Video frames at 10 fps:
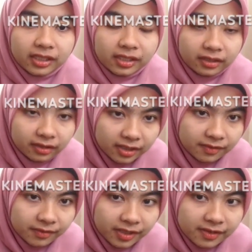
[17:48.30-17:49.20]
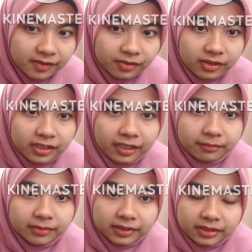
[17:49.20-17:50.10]
As we can see on the
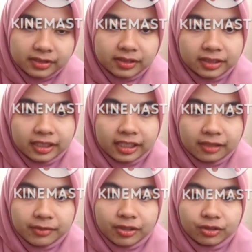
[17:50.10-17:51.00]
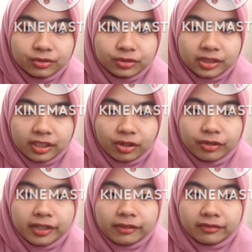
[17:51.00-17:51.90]
table, it can be concluded that on
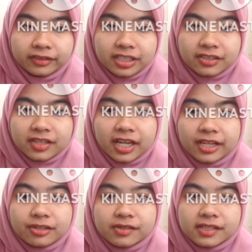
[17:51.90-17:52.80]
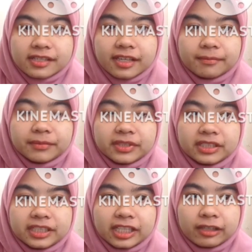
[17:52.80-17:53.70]
average, hydrogel
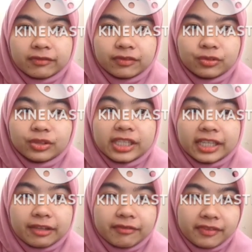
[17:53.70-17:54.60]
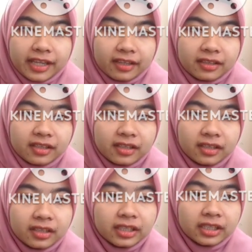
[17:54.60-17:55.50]
sample give cooling effect.
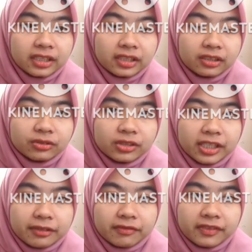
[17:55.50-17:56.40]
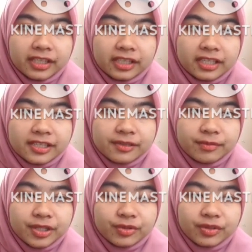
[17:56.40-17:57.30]
The cooling effect is
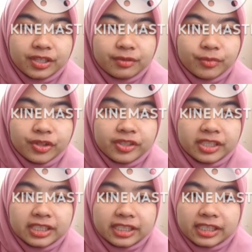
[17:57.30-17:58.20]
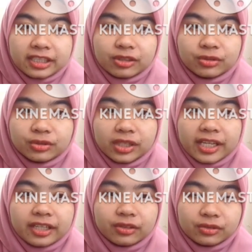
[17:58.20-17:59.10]
between moderately cool
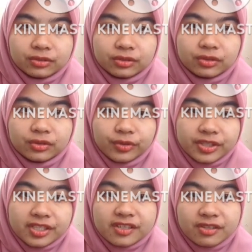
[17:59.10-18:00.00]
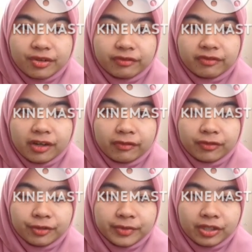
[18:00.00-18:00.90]
and cool, which is not far
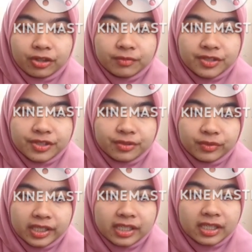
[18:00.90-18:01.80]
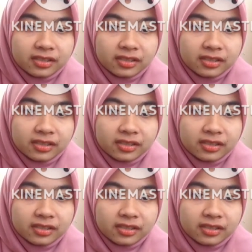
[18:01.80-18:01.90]
from the commercial one.